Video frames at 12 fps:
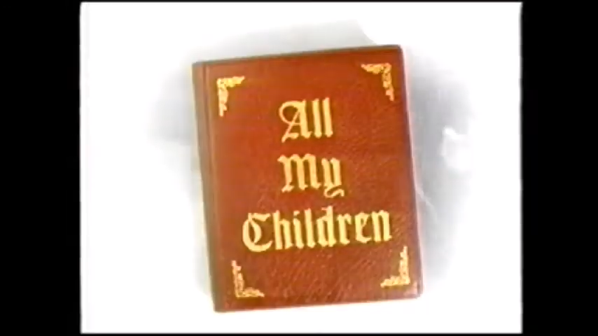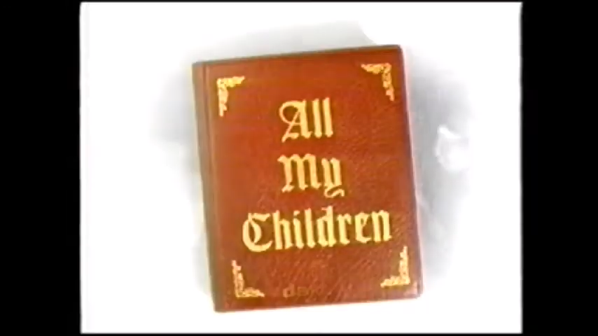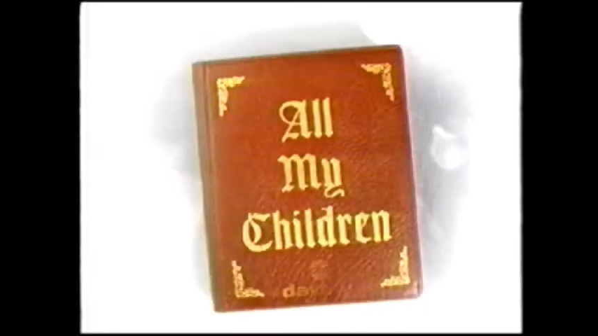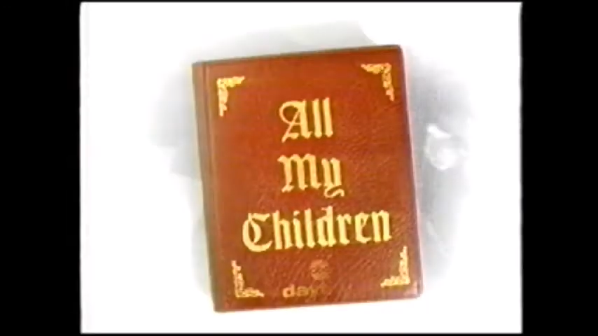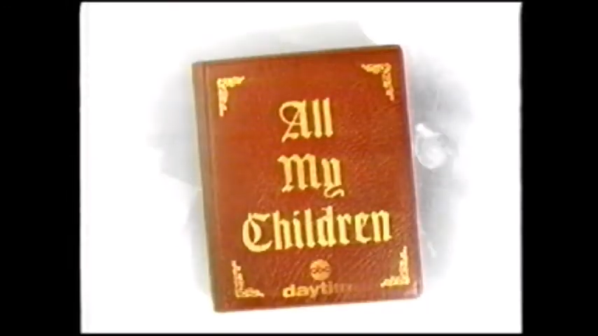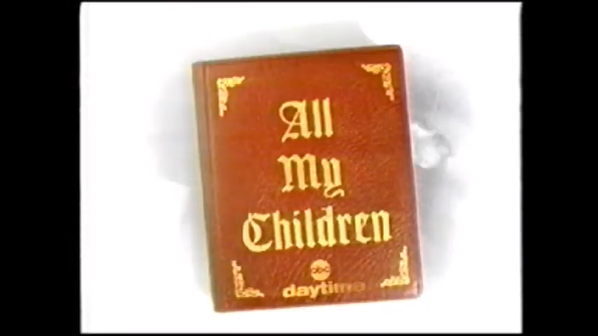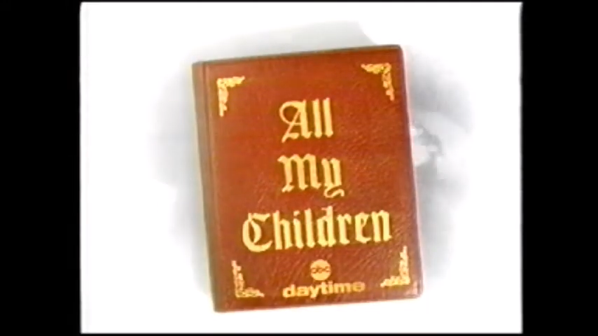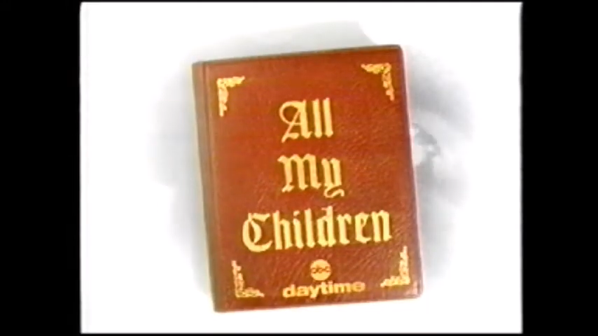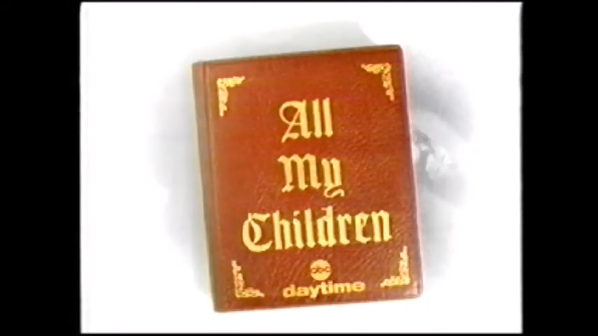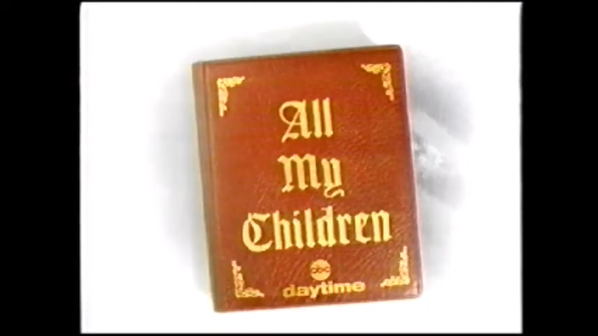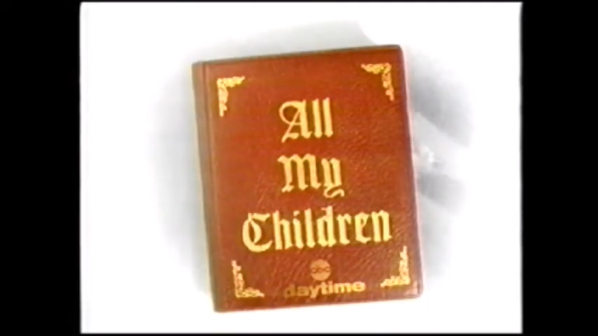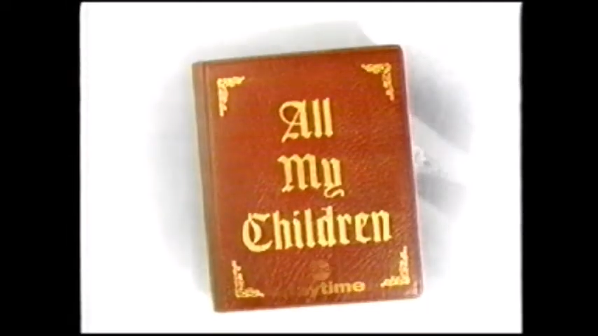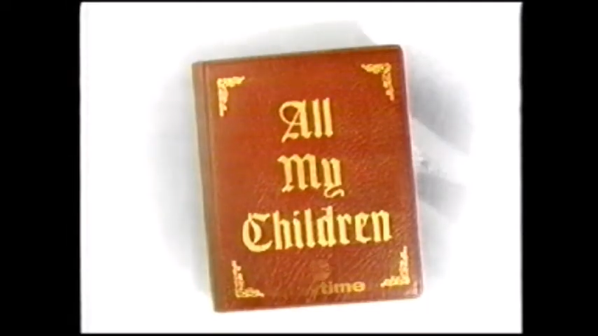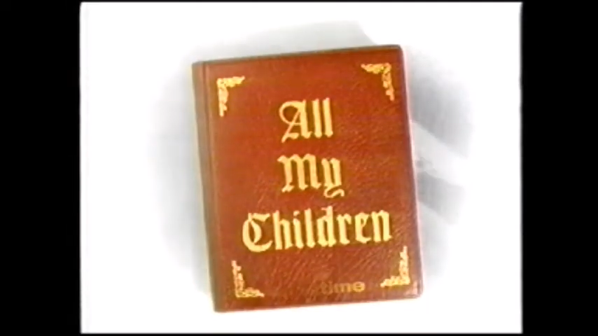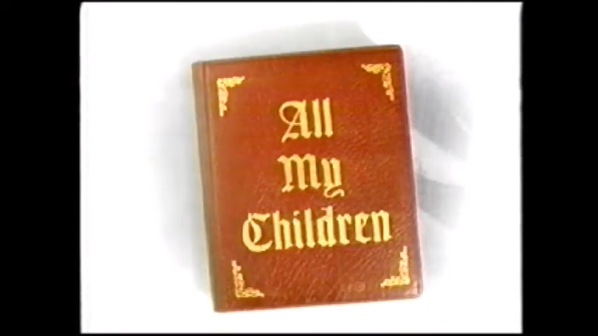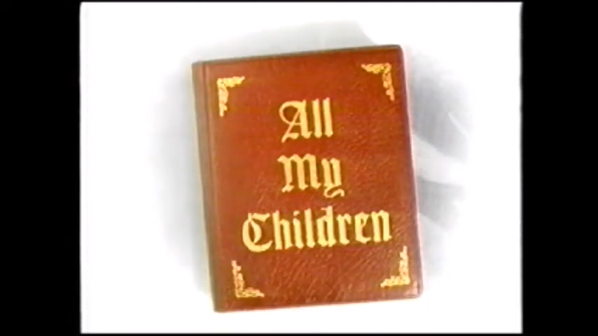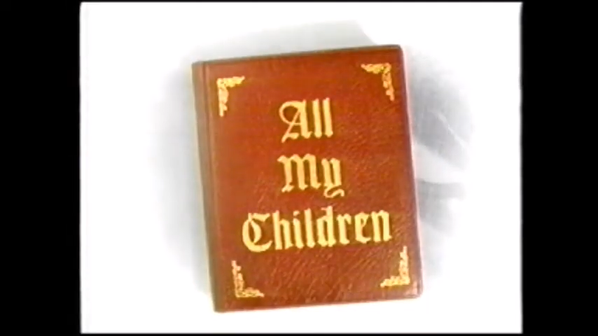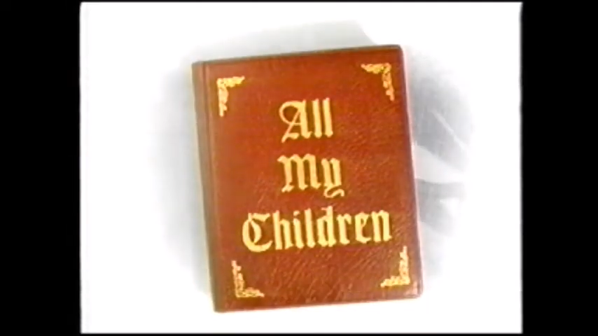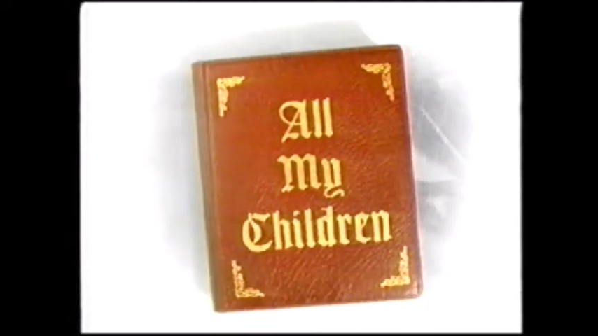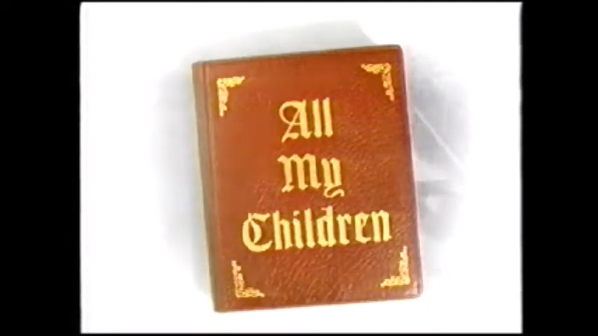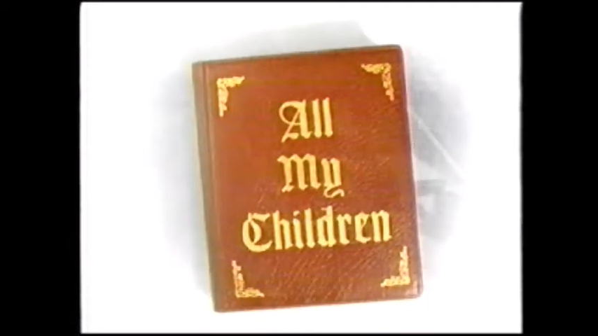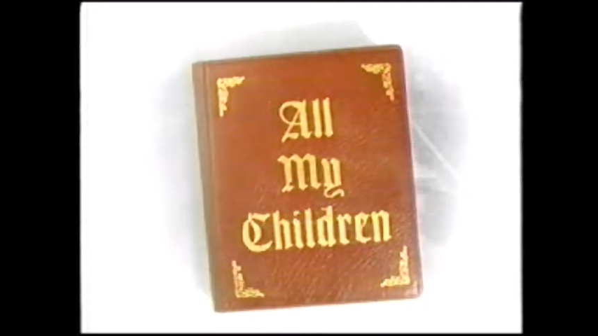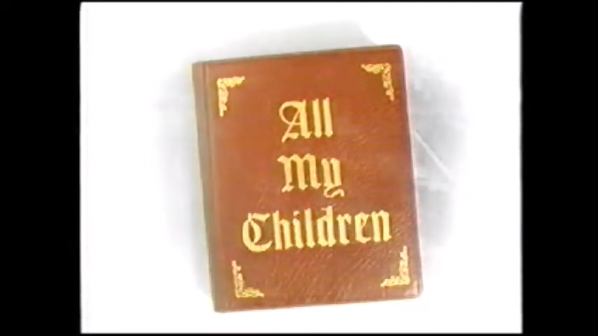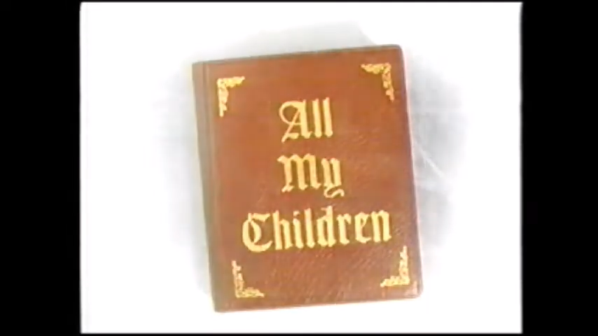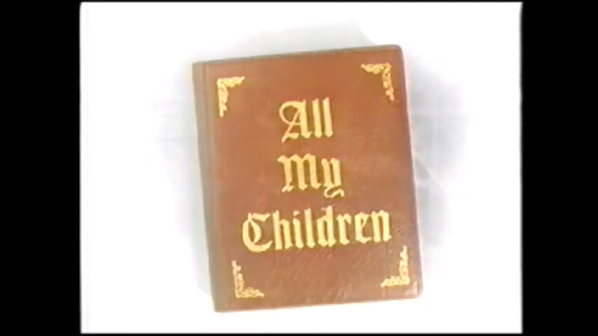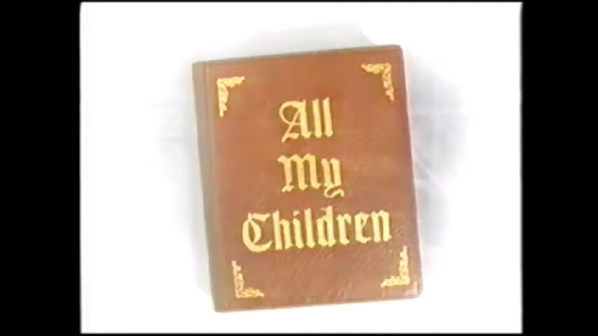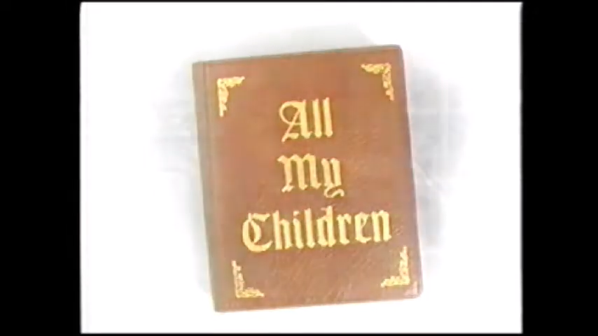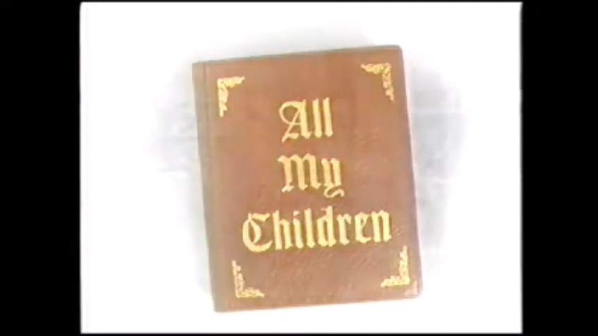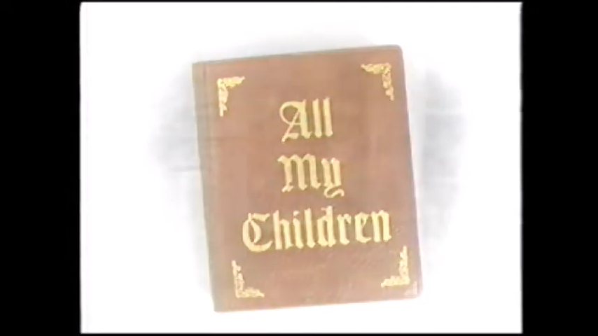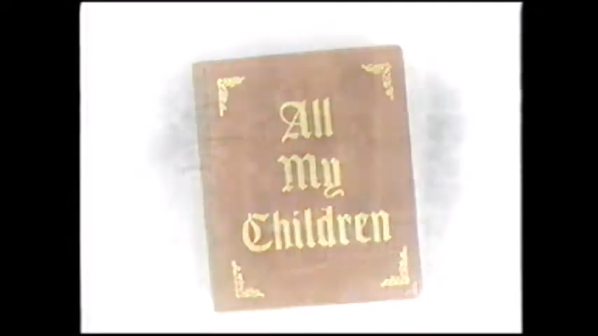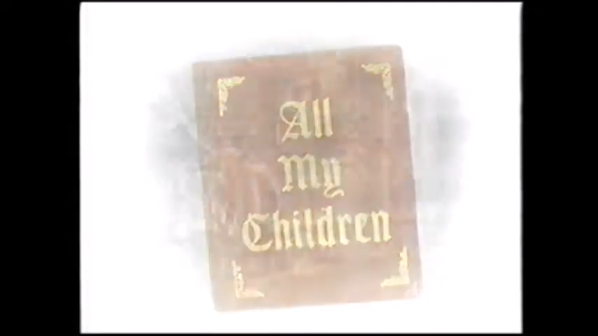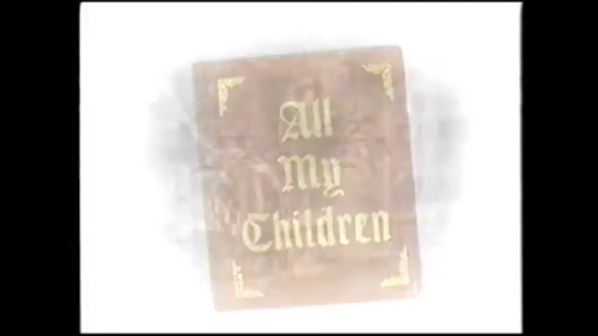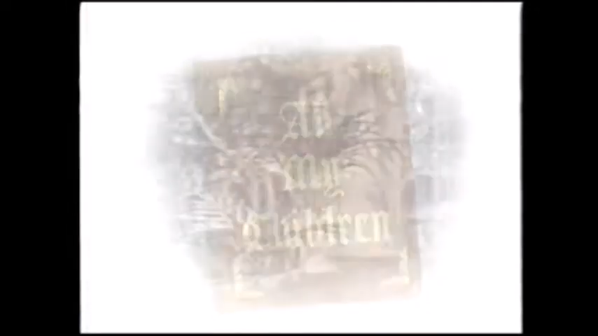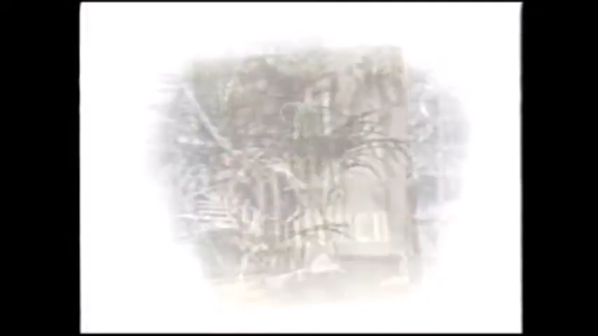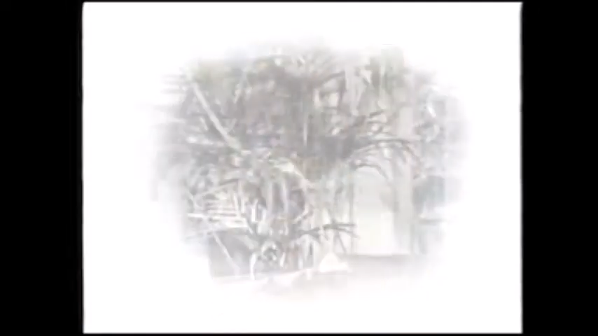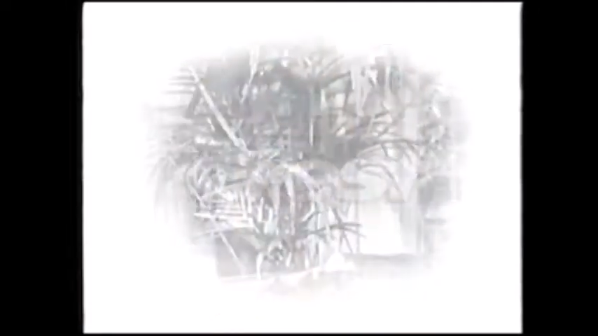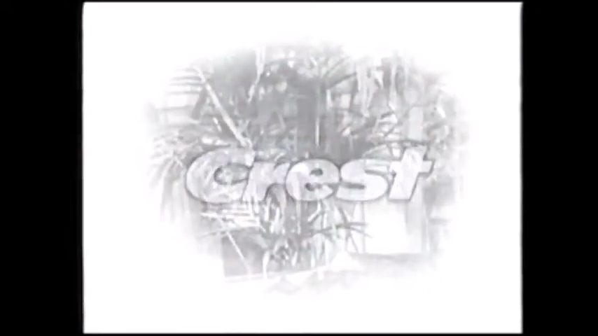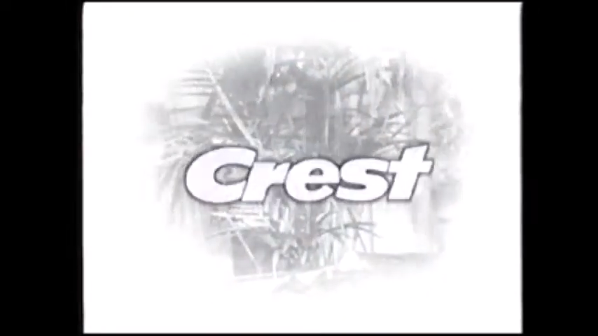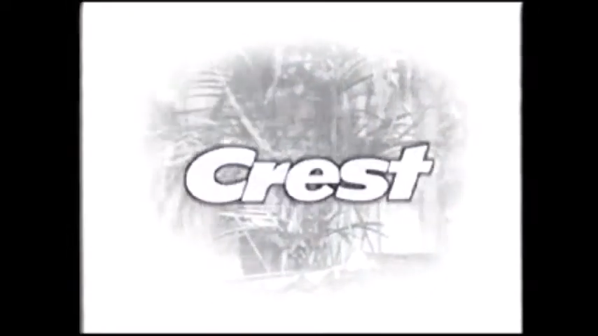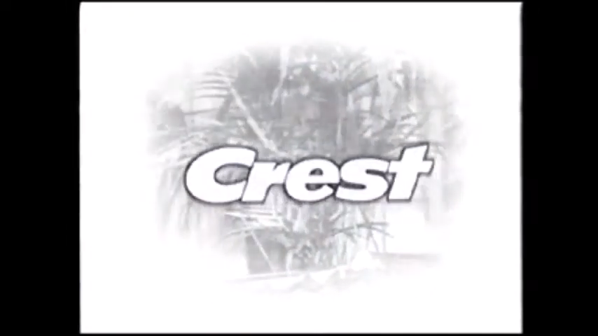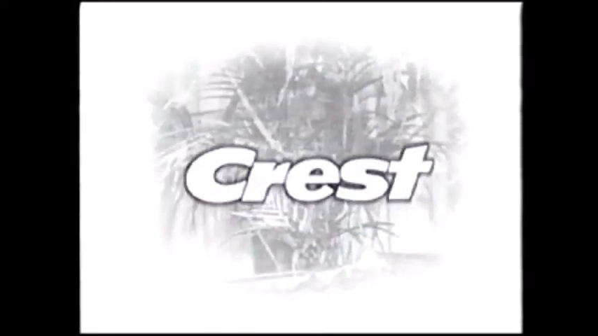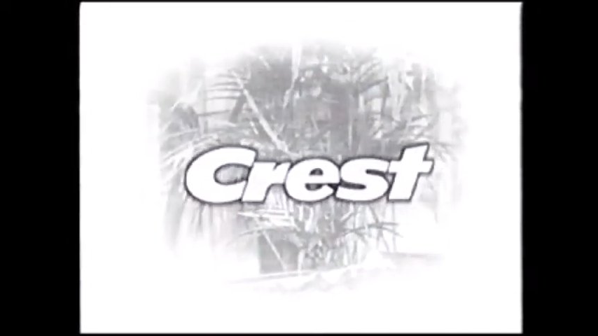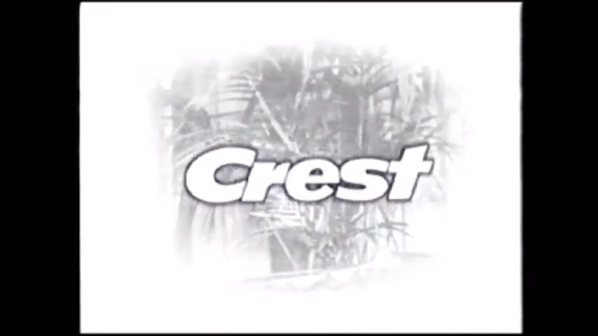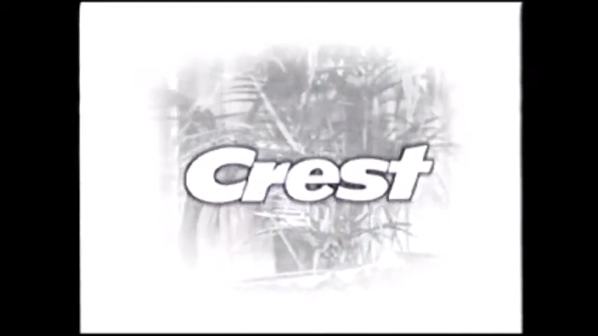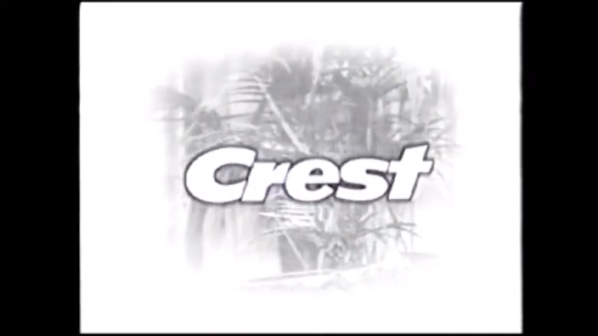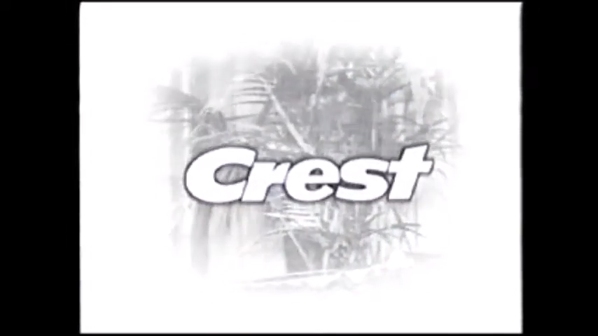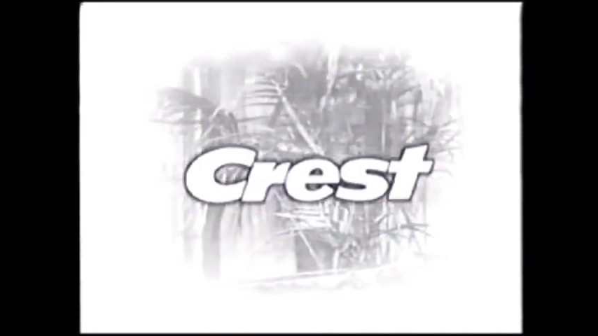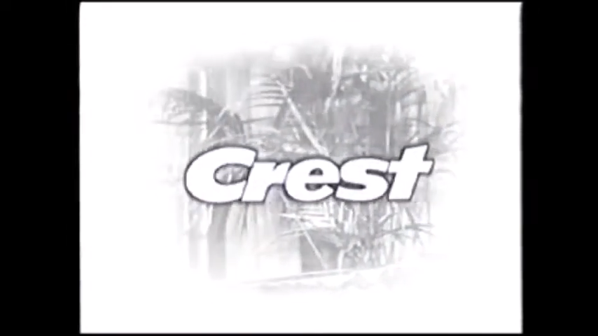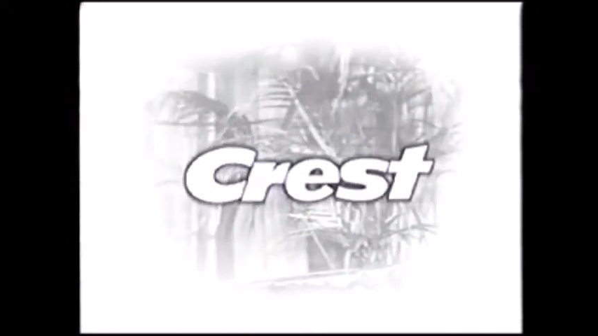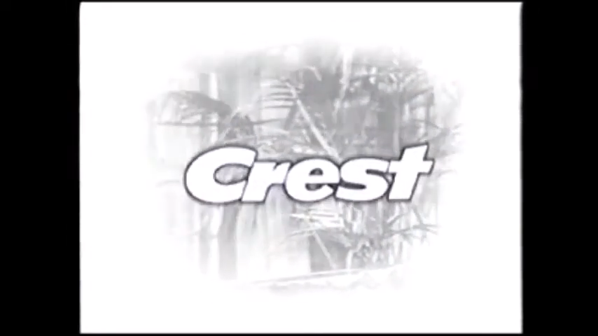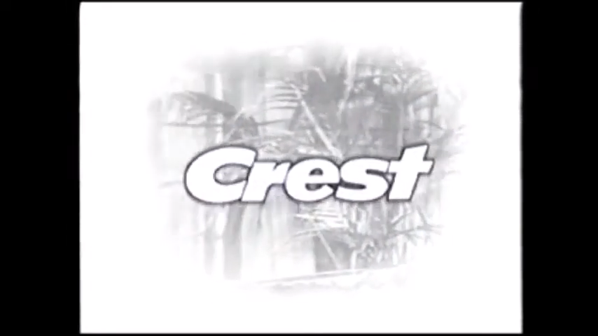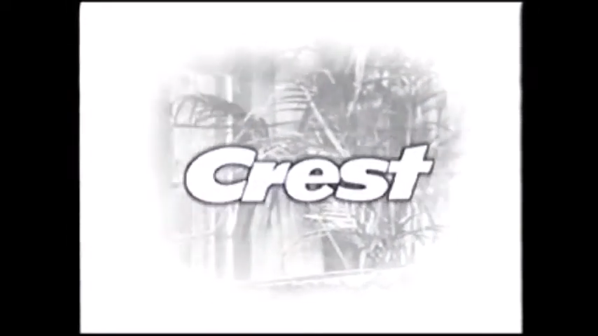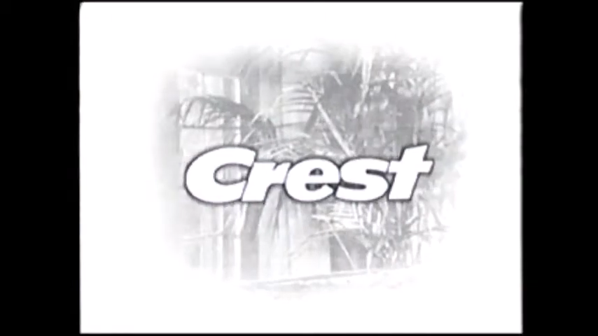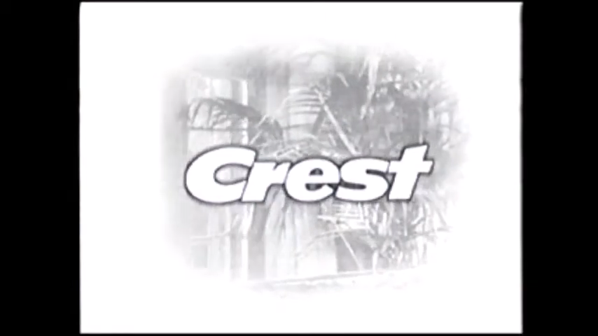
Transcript: No face is visible, so there are no lips to read.